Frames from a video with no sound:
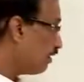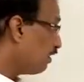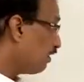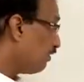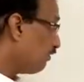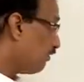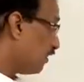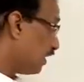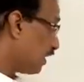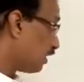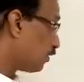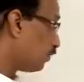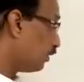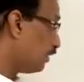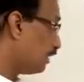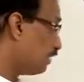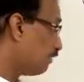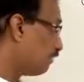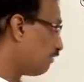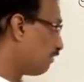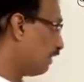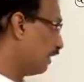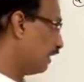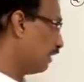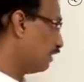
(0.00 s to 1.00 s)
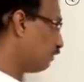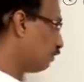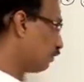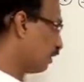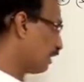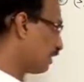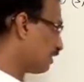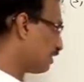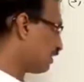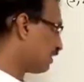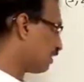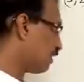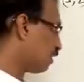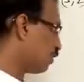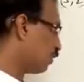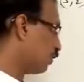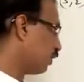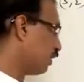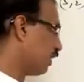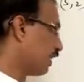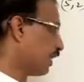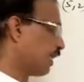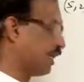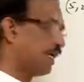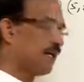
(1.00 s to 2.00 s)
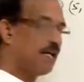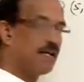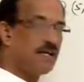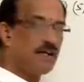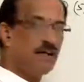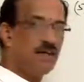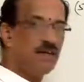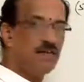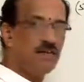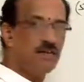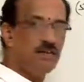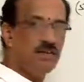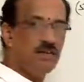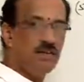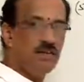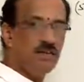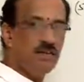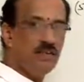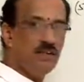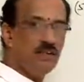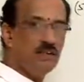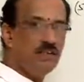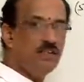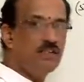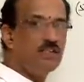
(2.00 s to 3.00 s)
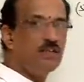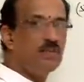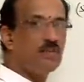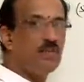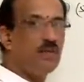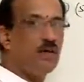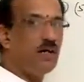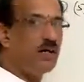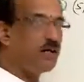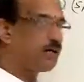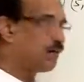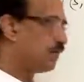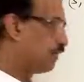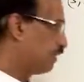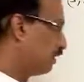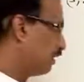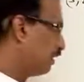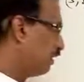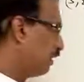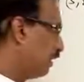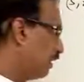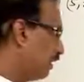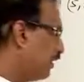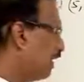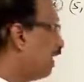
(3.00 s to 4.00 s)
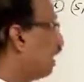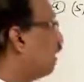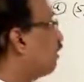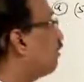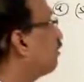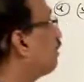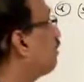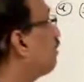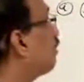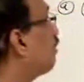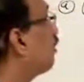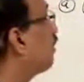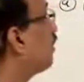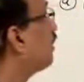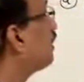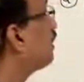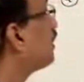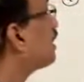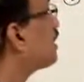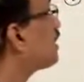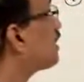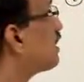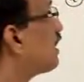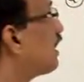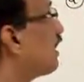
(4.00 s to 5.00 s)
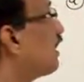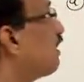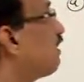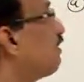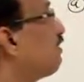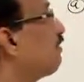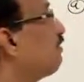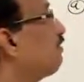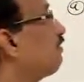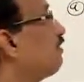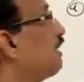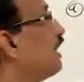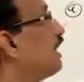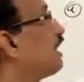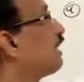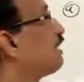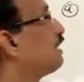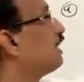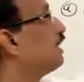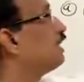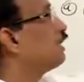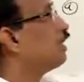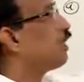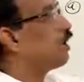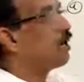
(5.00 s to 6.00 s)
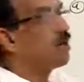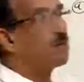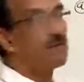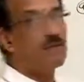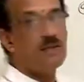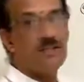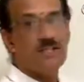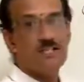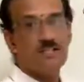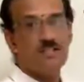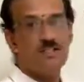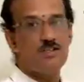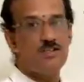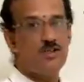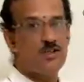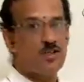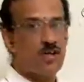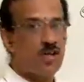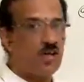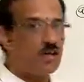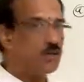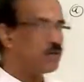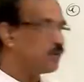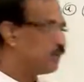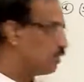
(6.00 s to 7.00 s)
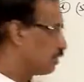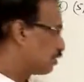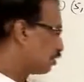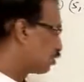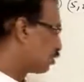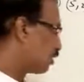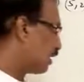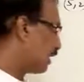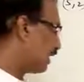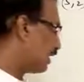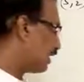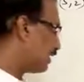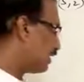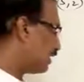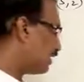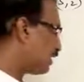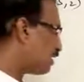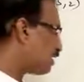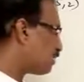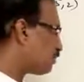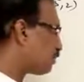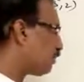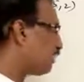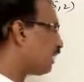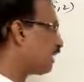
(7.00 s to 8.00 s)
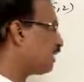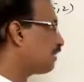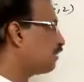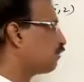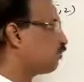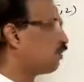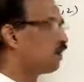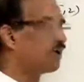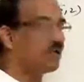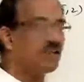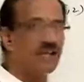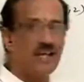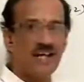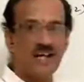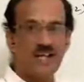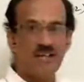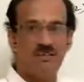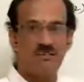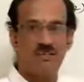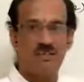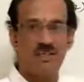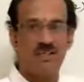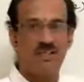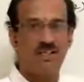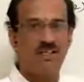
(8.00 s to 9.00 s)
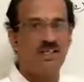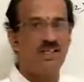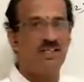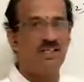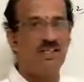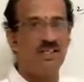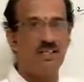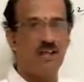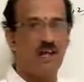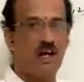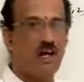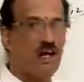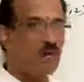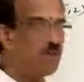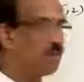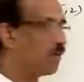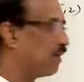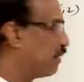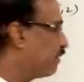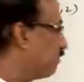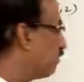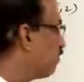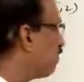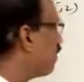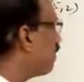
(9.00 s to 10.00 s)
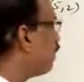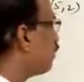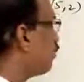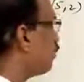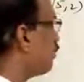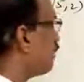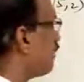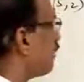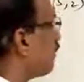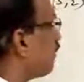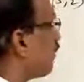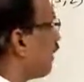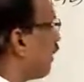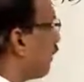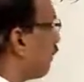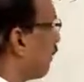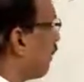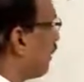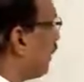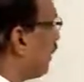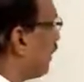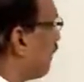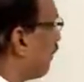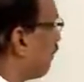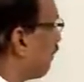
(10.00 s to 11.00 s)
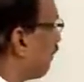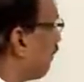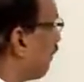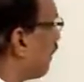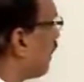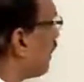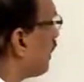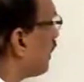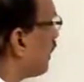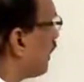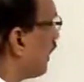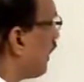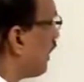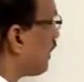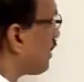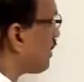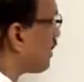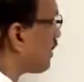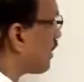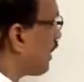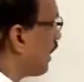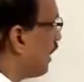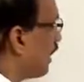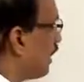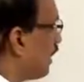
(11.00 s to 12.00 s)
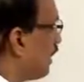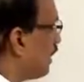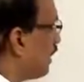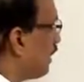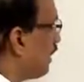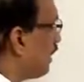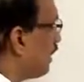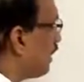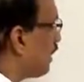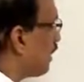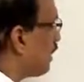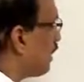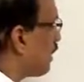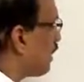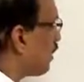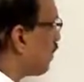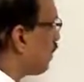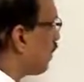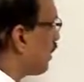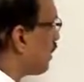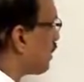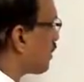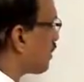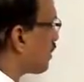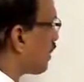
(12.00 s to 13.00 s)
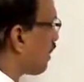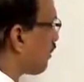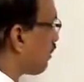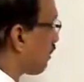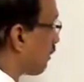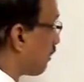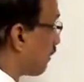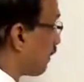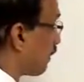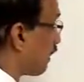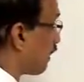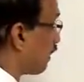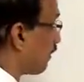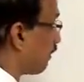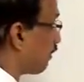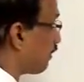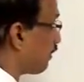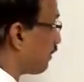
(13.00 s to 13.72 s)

We are going to find what is the coordinate of this point. Now what they say where the normal is drawn. So at this point what can be the normal? We know the formula for a standard equation of an